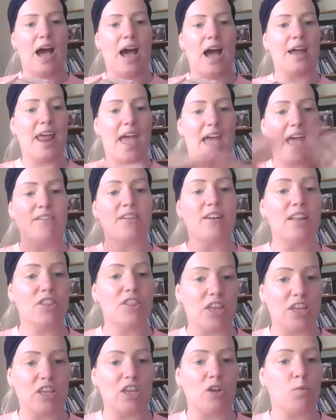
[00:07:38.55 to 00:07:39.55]
And
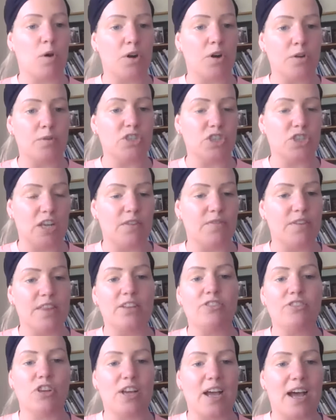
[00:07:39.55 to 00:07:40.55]
anything you want to achieve in
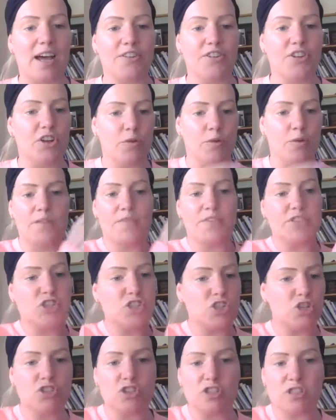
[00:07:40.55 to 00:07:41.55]
this, you can do. If
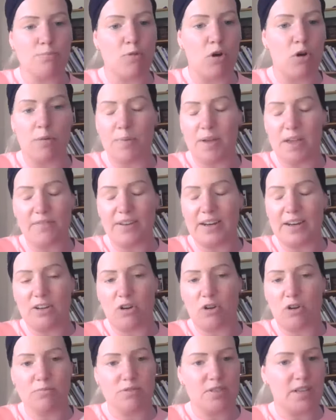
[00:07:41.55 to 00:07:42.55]
it's just a smaller bit of
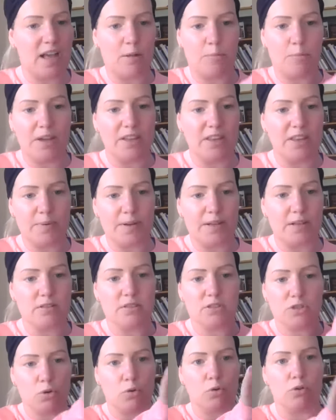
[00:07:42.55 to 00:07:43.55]
income to help pay the
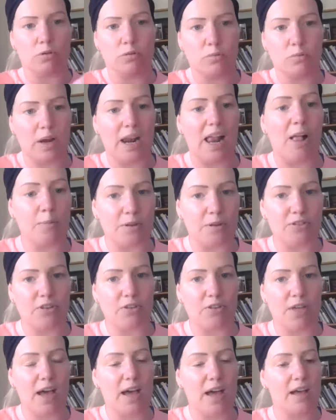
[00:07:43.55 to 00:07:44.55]
bills, cool. We'll help you
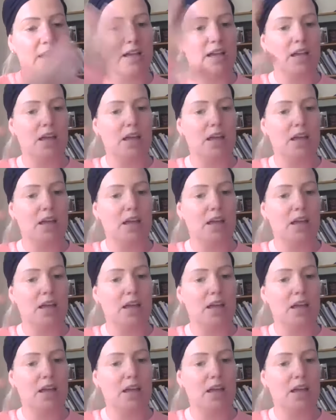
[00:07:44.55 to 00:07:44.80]
do that.